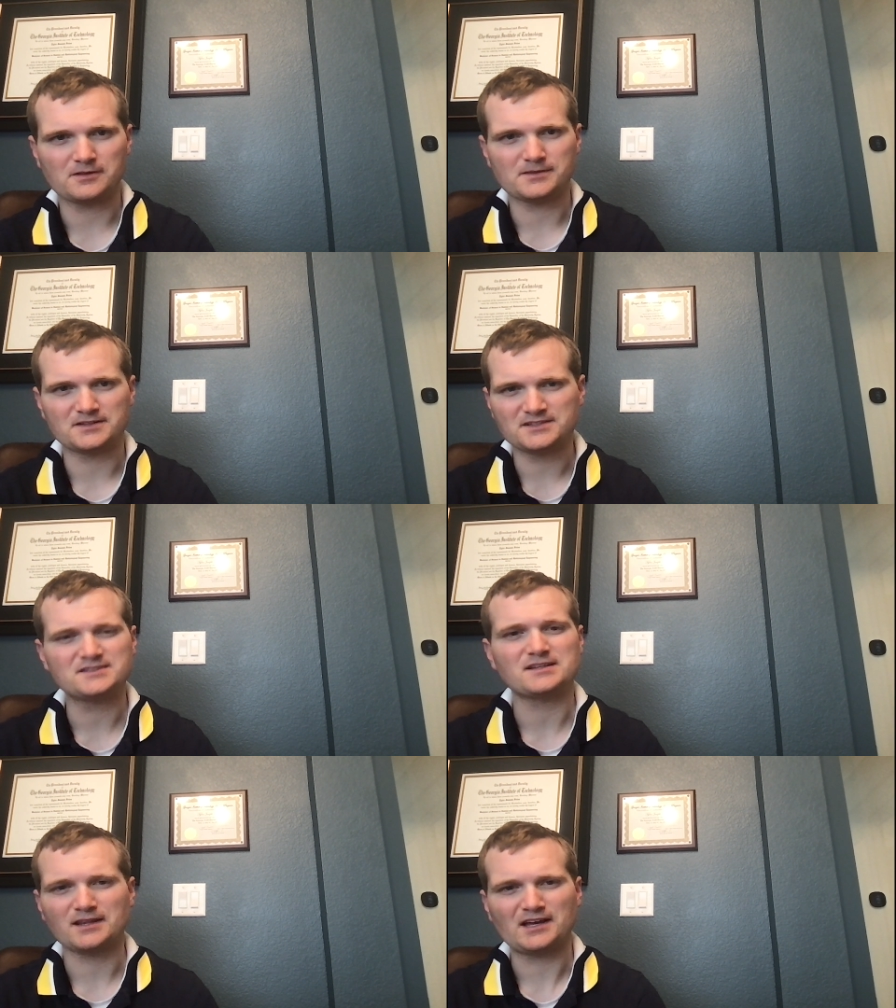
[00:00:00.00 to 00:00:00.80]
This
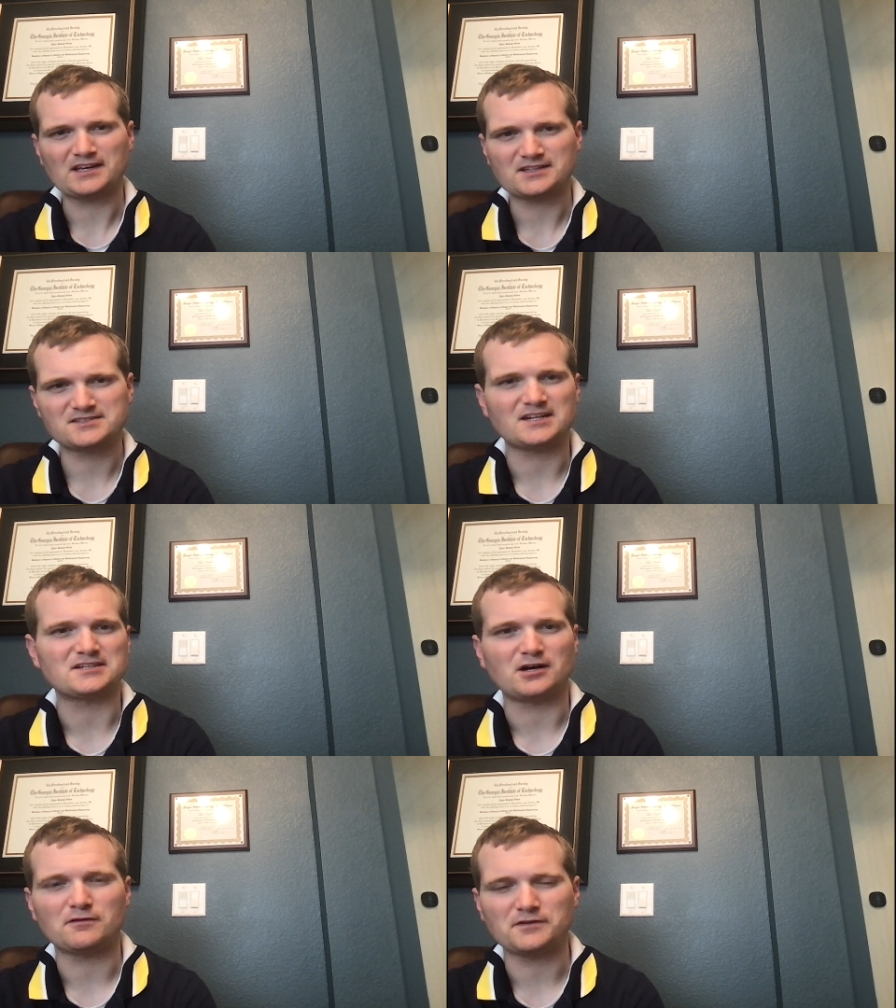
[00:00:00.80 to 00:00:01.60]
isn't like
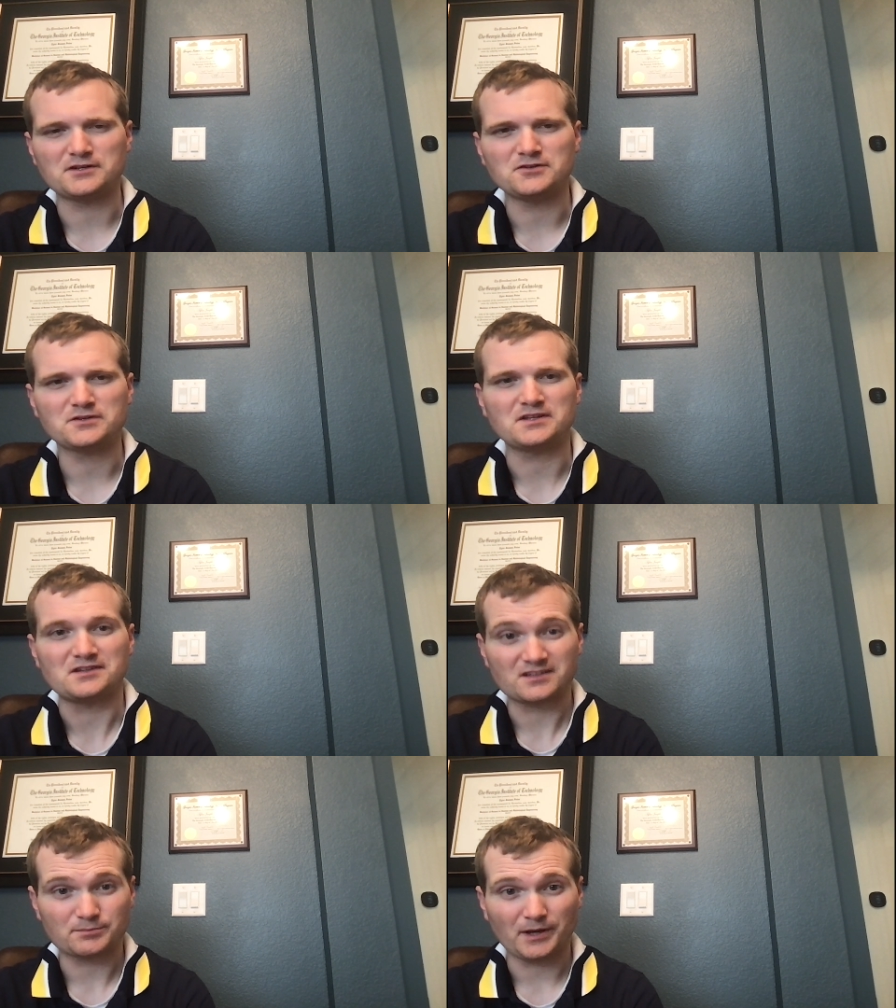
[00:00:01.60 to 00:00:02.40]
setting off a nuke in
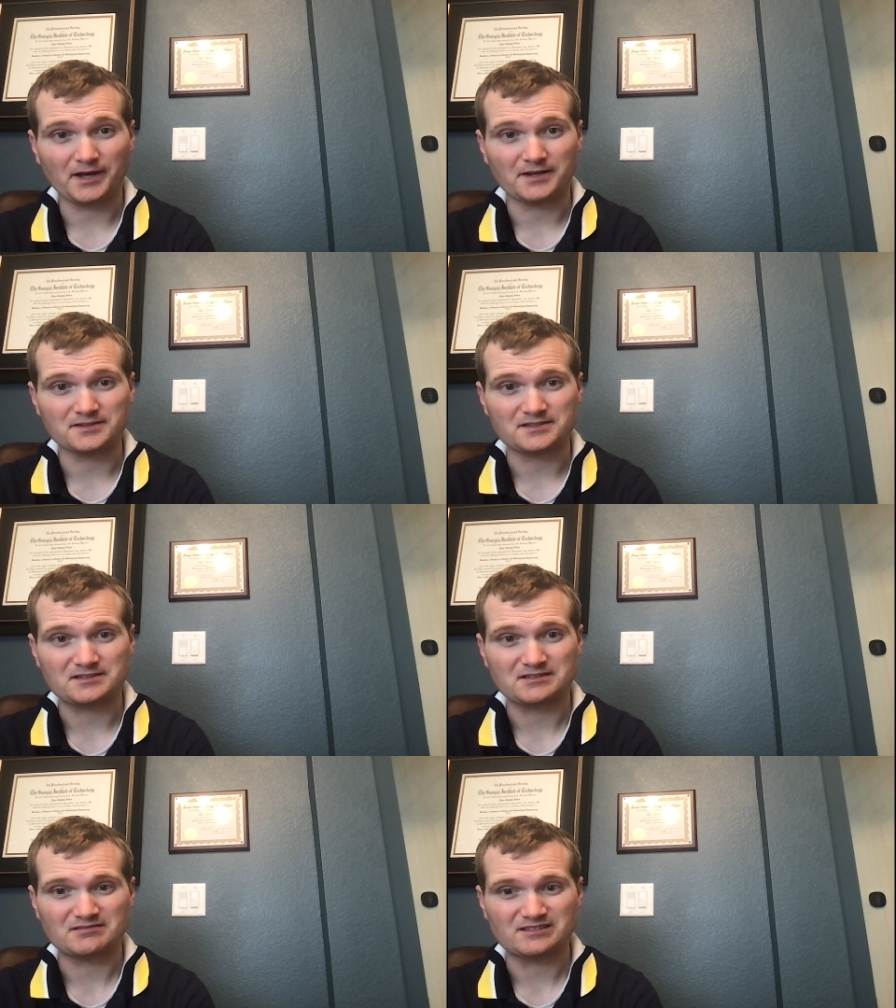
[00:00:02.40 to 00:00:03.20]
space,